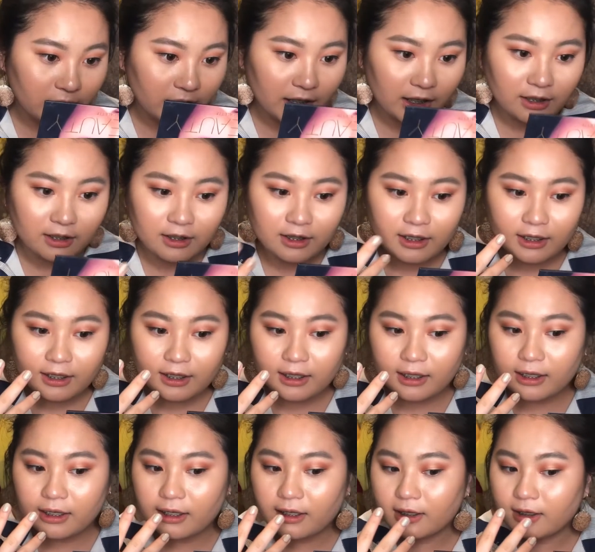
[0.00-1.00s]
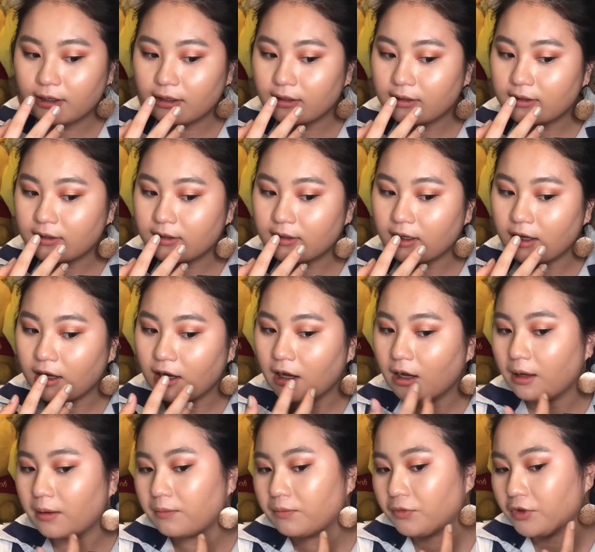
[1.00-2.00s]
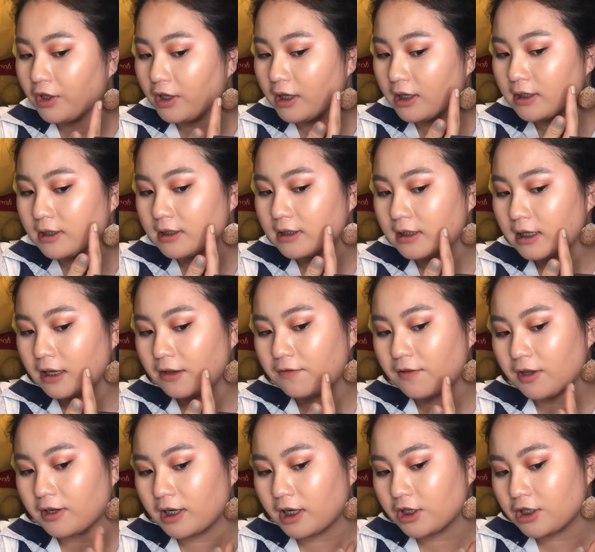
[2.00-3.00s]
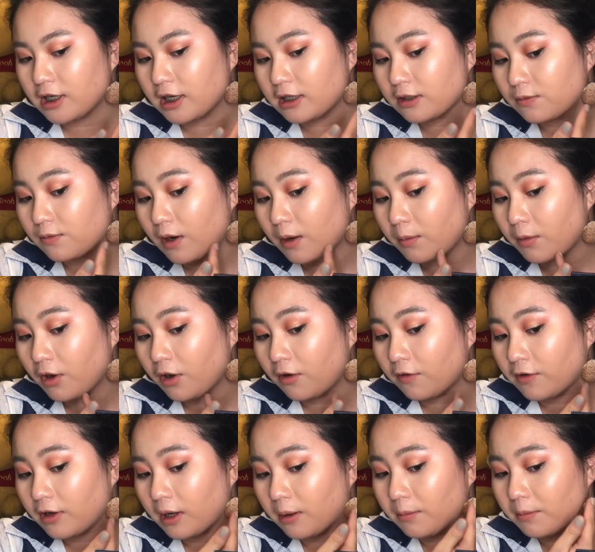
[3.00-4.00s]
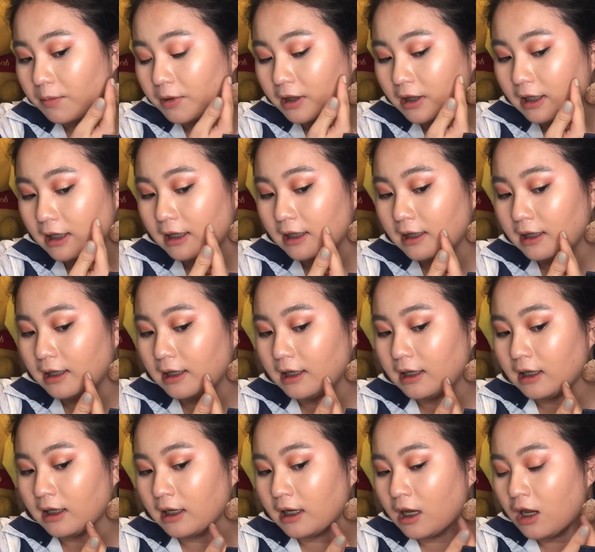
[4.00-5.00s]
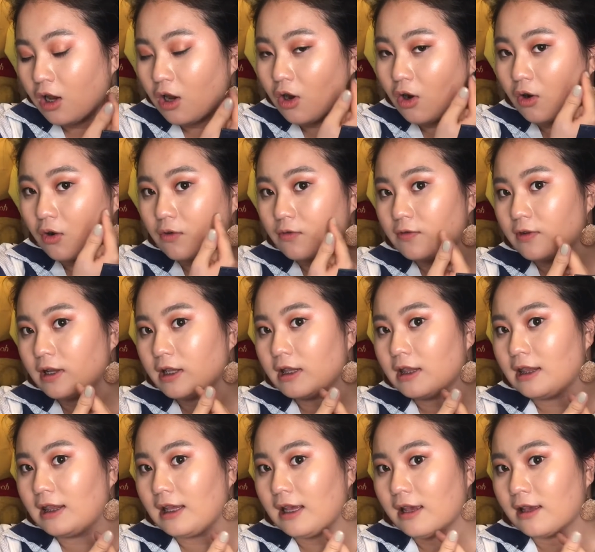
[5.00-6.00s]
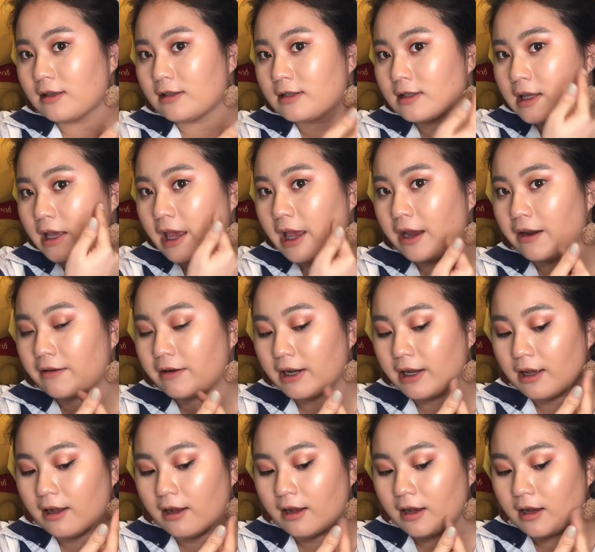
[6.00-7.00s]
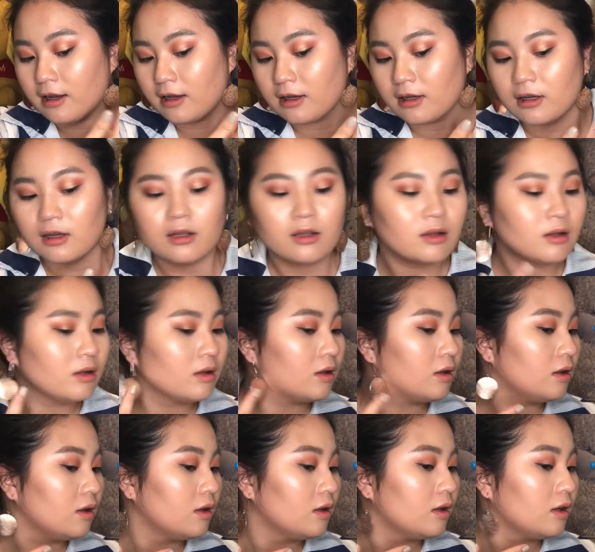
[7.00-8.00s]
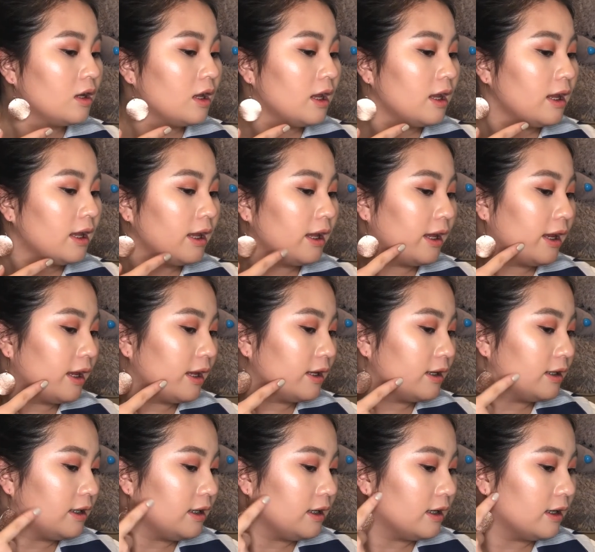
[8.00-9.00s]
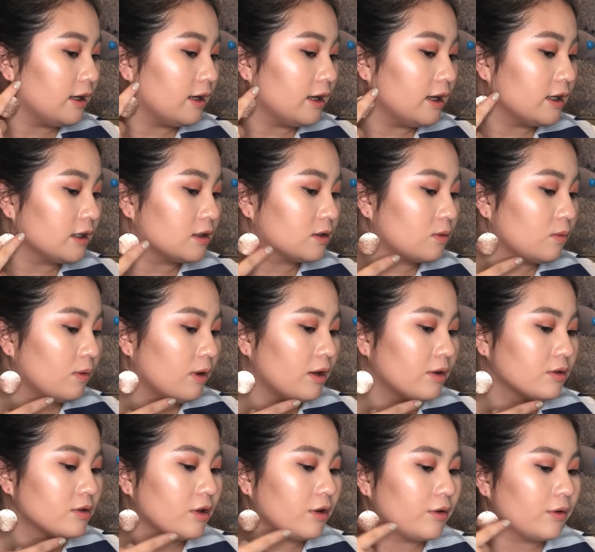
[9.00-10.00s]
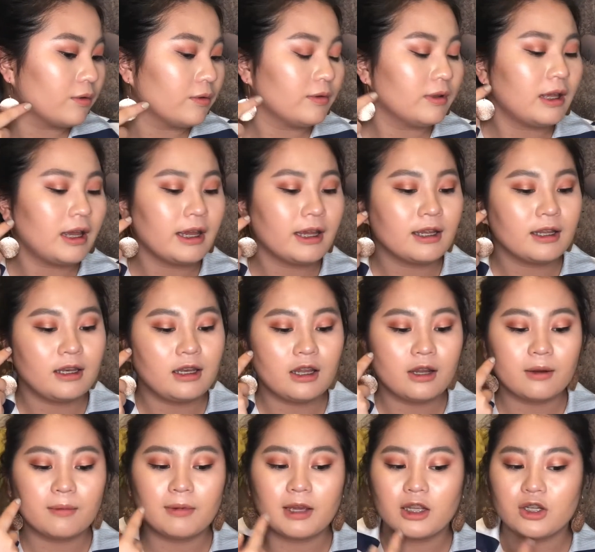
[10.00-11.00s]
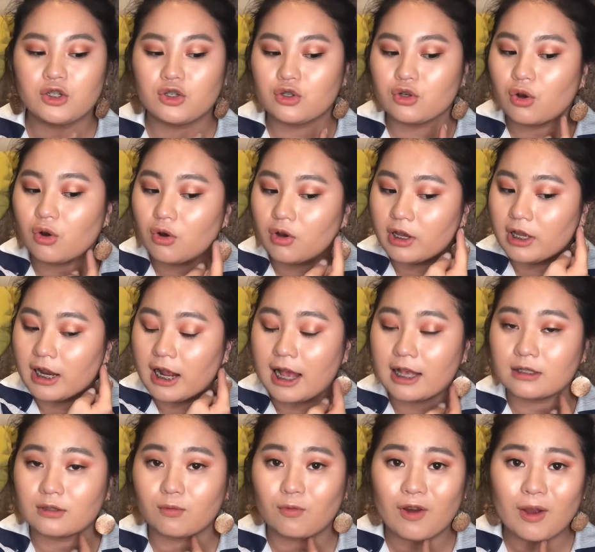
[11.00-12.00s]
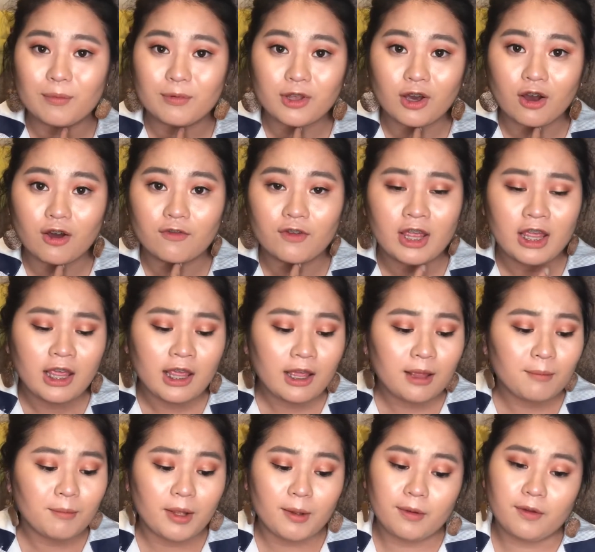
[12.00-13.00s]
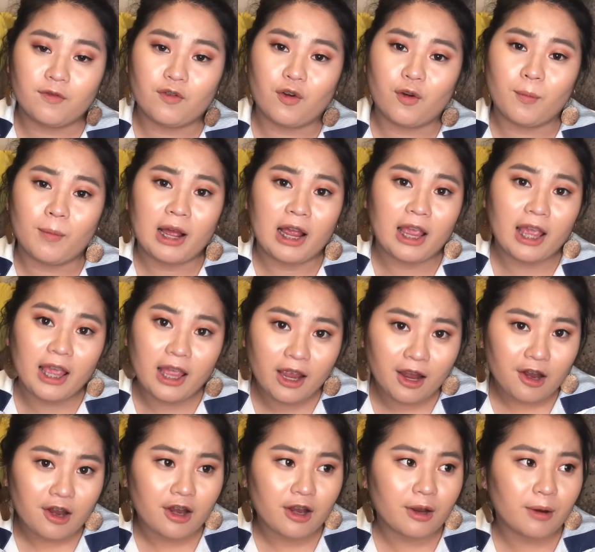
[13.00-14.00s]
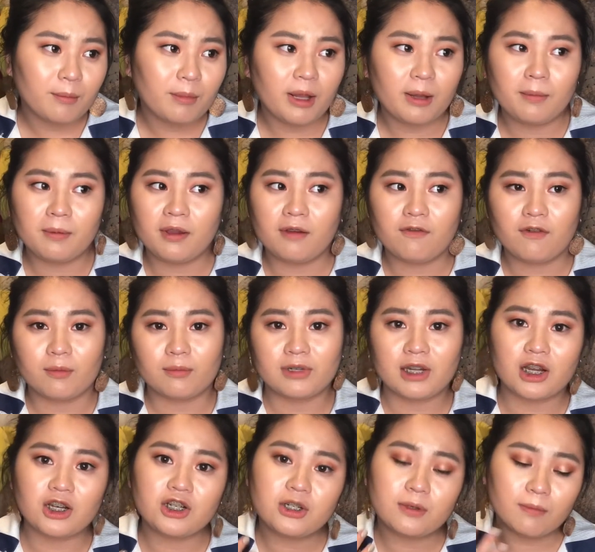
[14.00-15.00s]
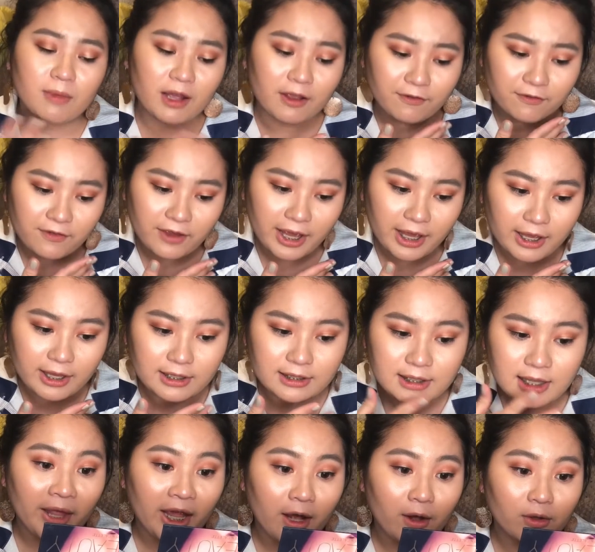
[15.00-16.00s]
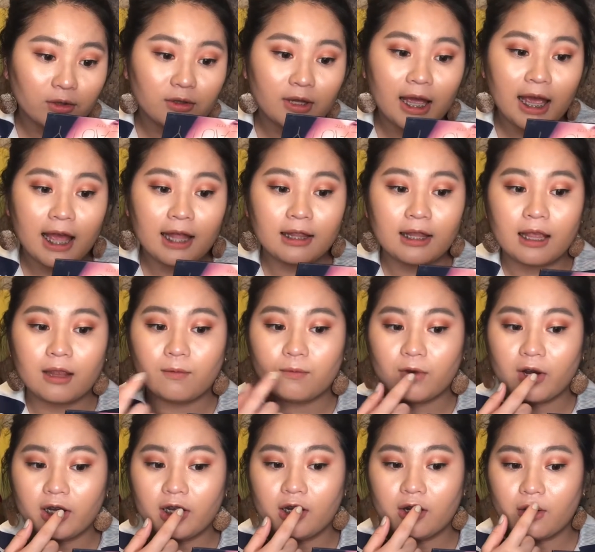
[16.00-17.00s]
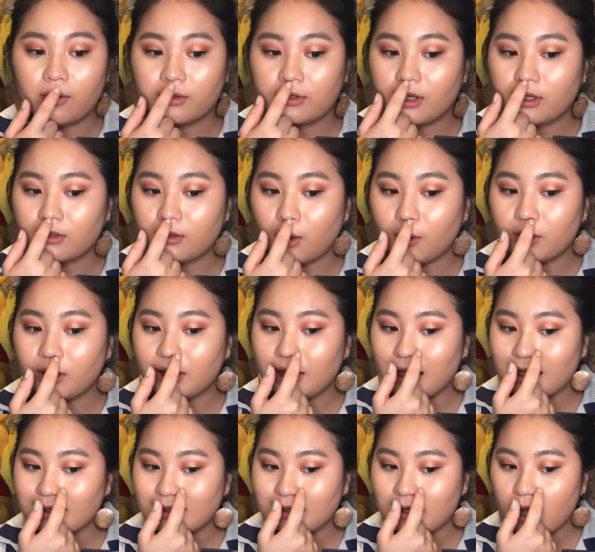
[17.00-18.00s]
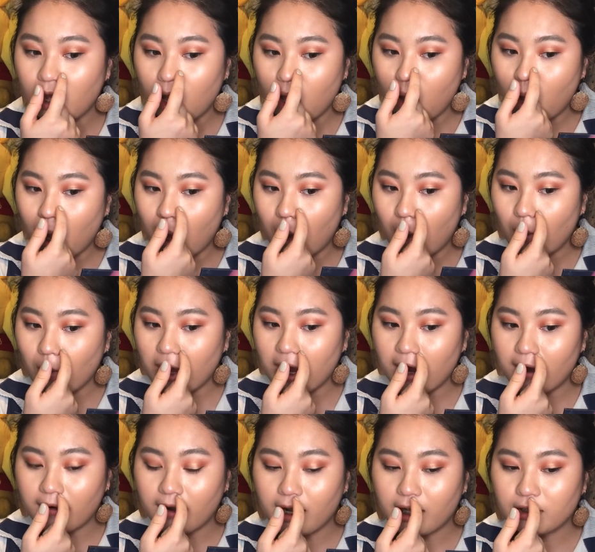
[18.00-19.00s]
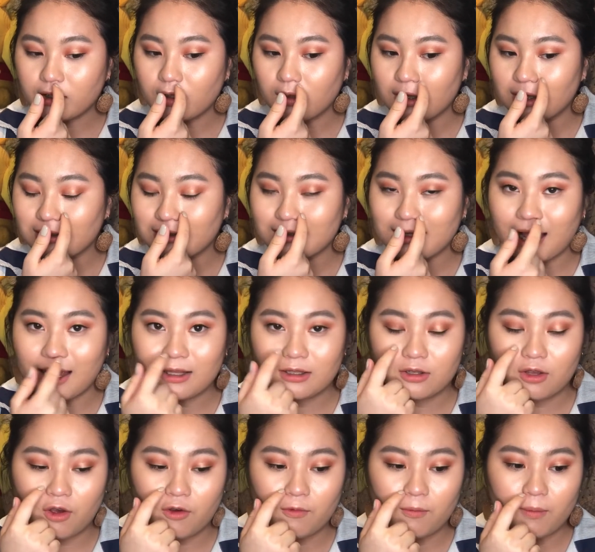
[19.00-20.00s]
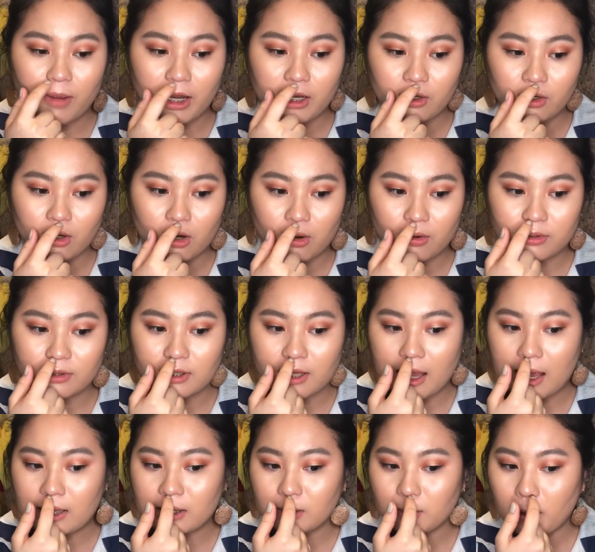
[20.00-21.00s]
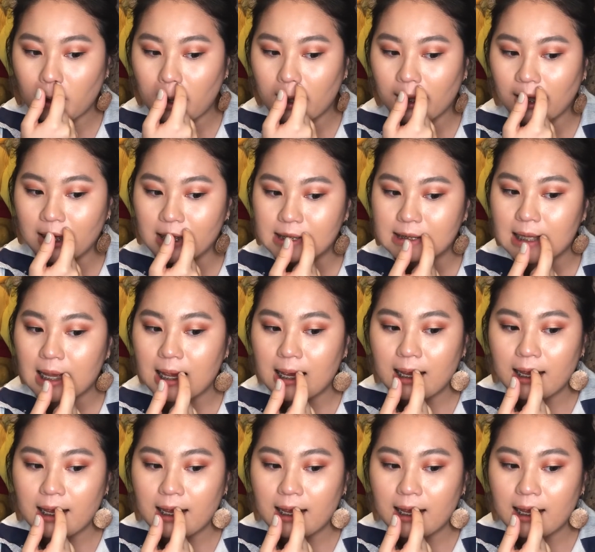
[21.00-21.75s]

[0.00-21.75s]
The other thing is you can see foundation has rubbed off completely over this area and here as well. So like near my jaw it has rubbed off, maybe from my hair, maybe from touching my face. I also had like runny nose, so this whole area, so the sides of my nose as well as